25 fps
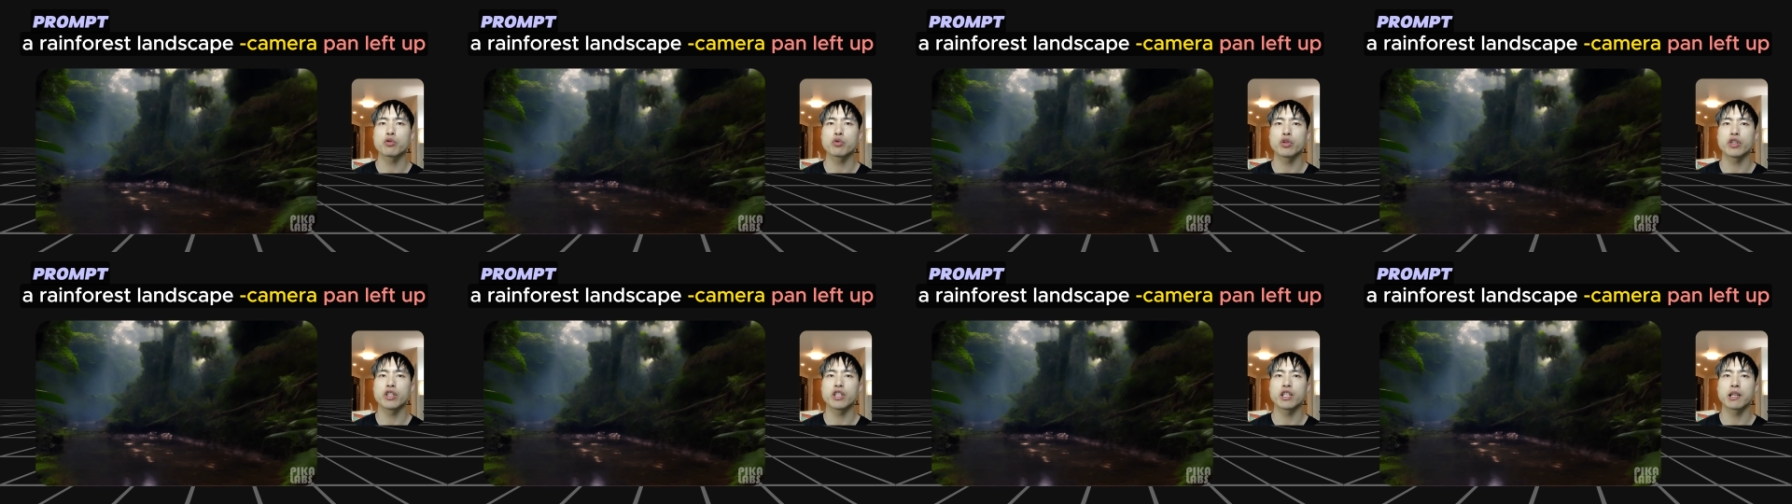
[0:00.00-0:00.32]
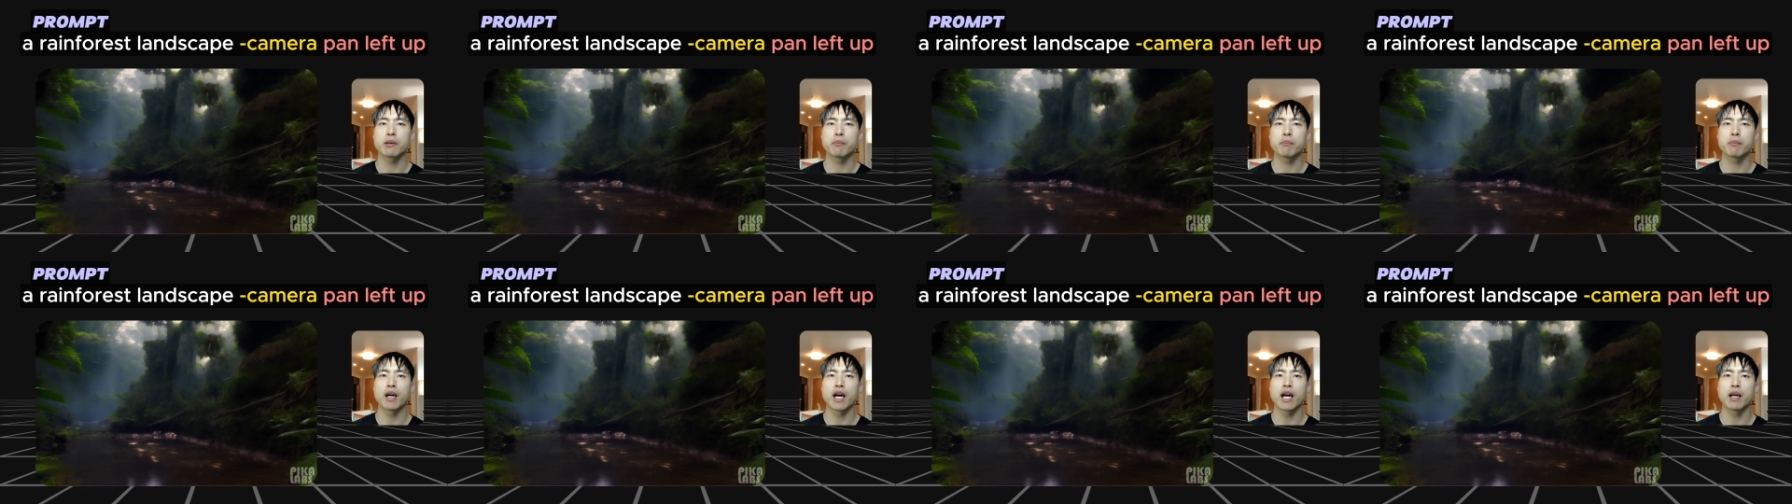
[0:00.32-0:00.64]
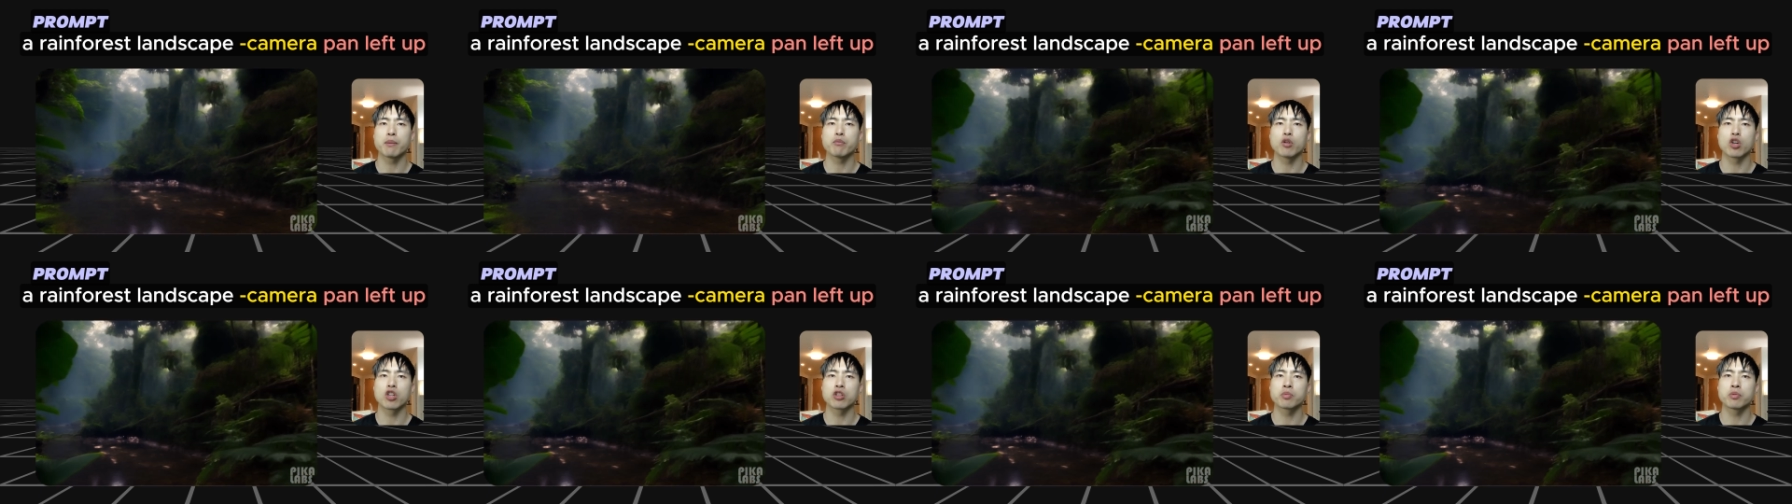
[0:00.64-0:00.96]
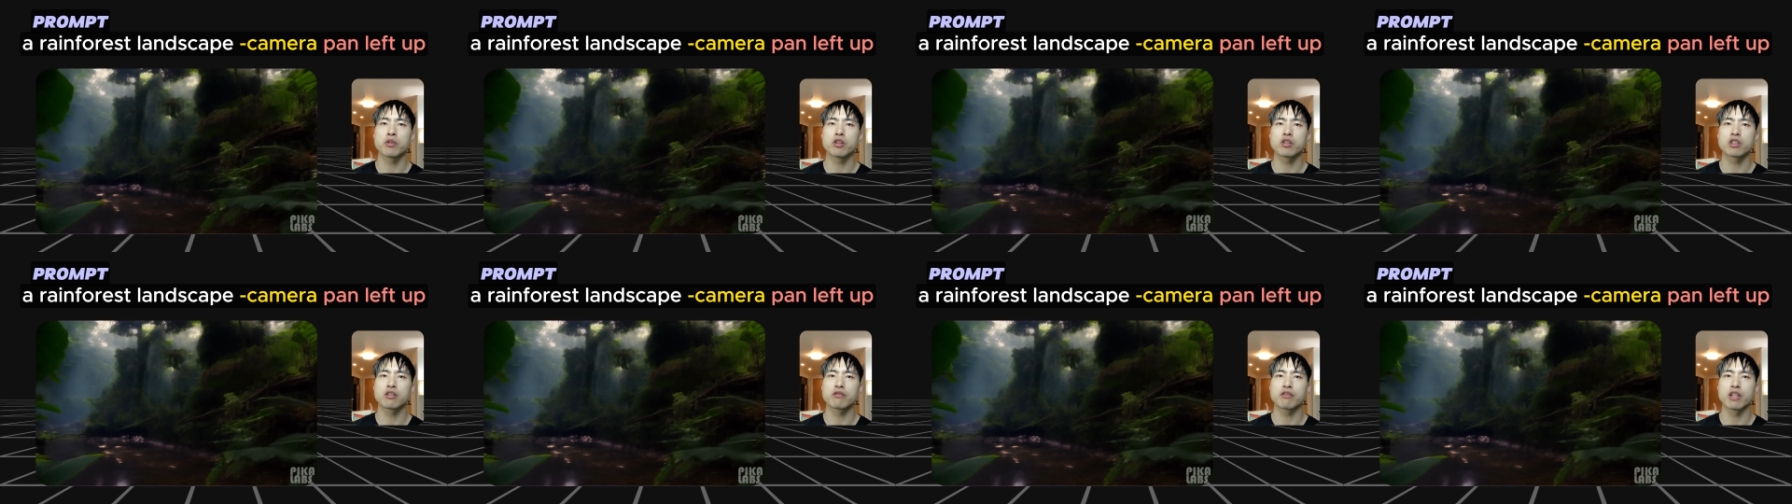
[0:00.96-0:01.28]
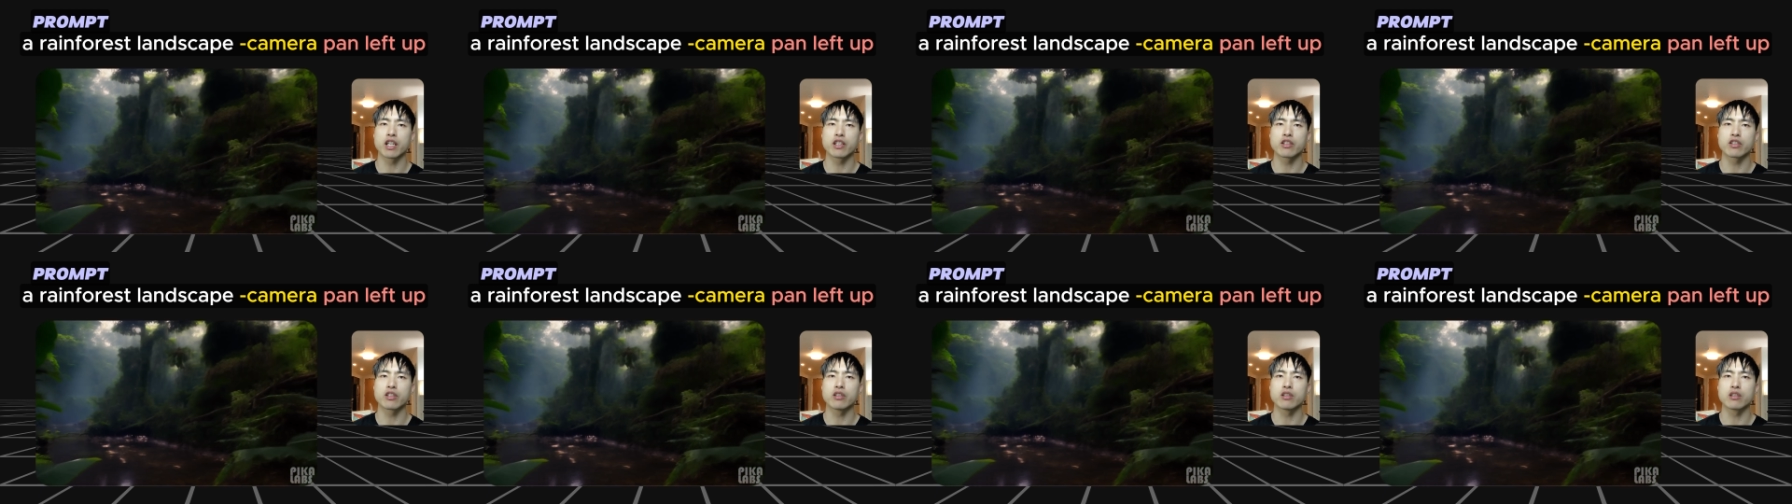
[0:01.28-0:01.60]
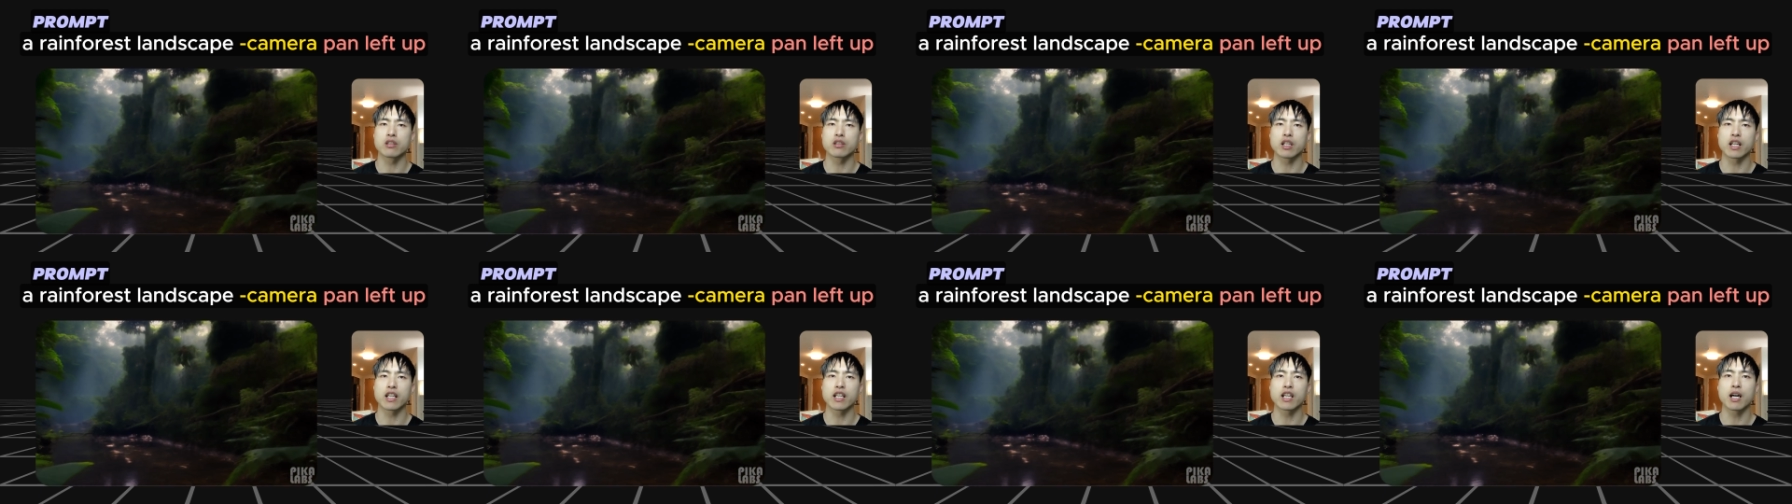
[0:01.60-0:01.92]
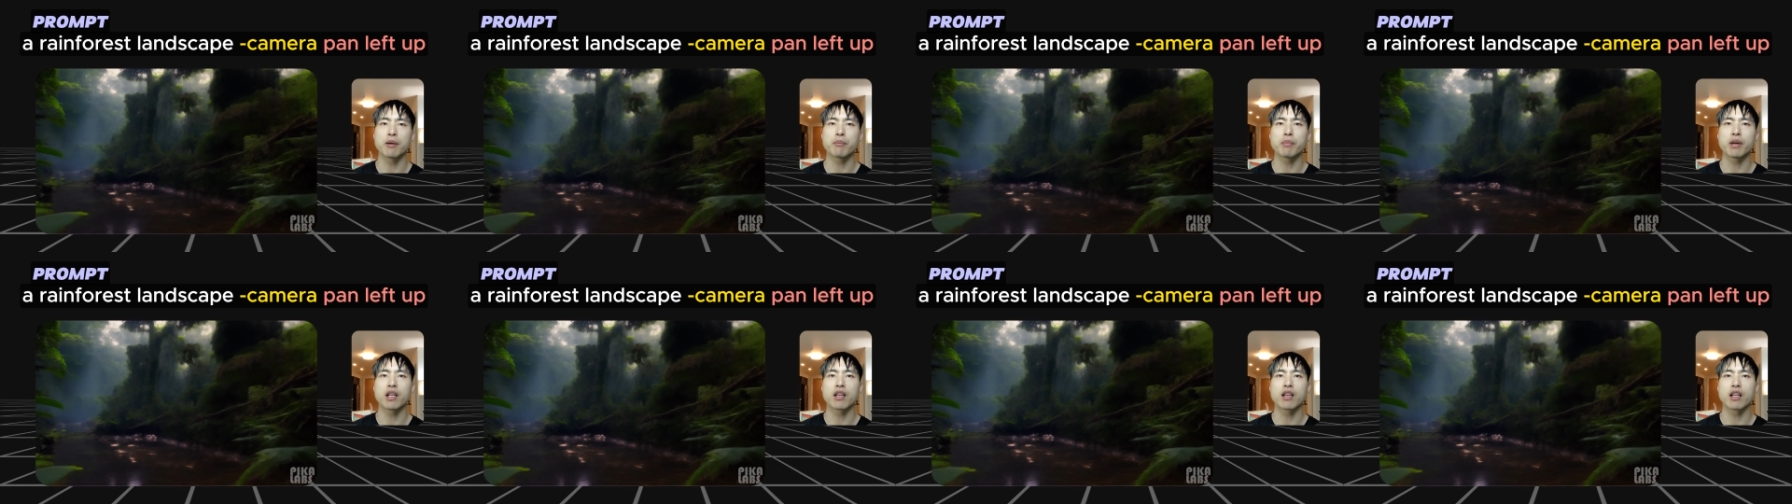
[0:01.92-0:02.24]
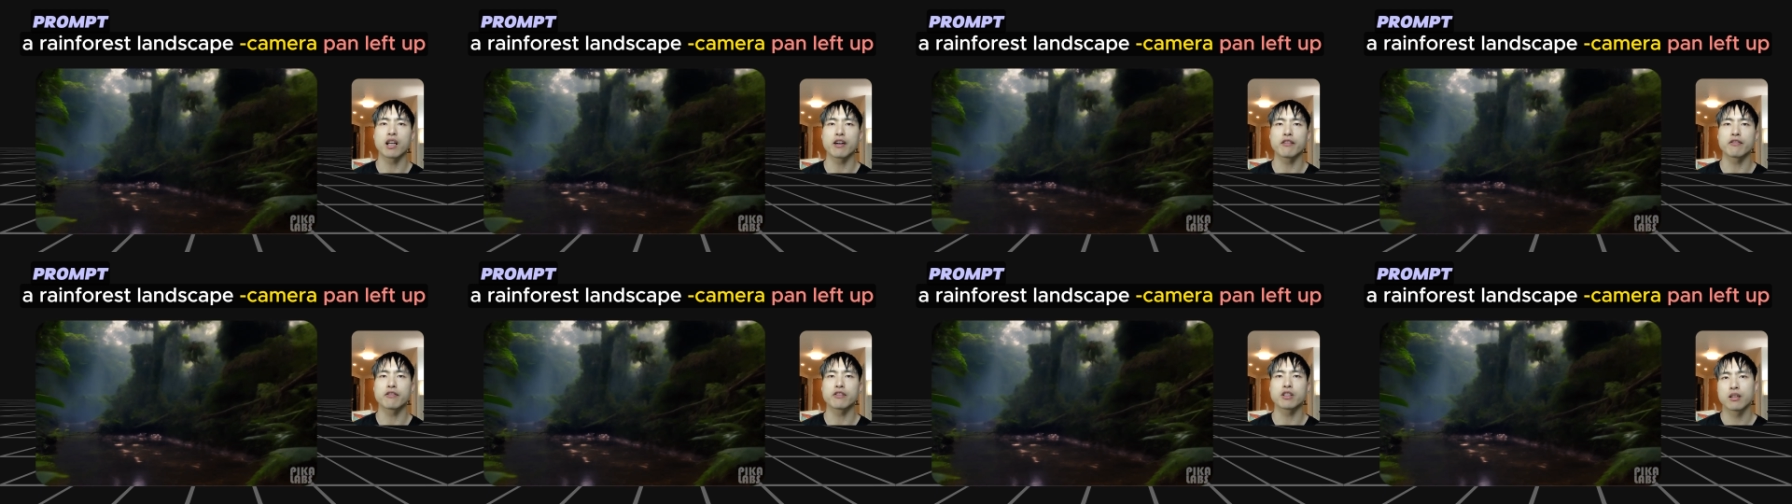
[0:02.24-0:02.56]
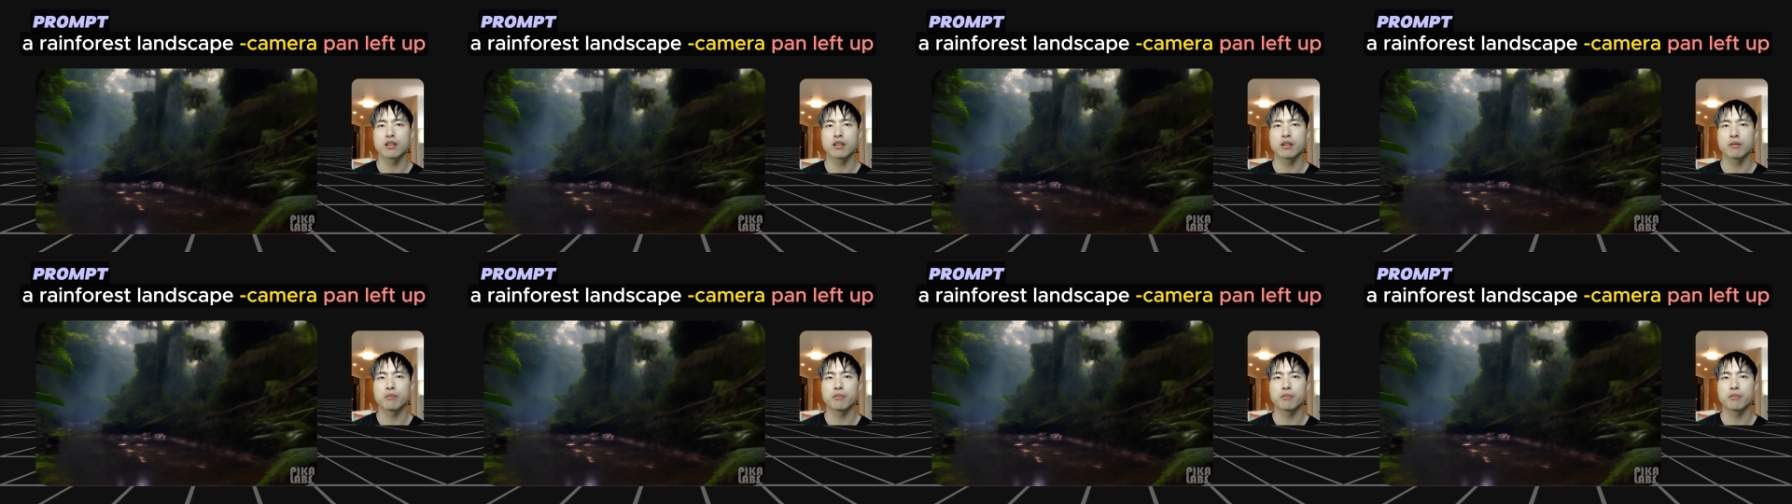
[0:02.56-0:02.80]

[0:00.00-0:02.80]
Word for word: when you combine multiple directions like up and left,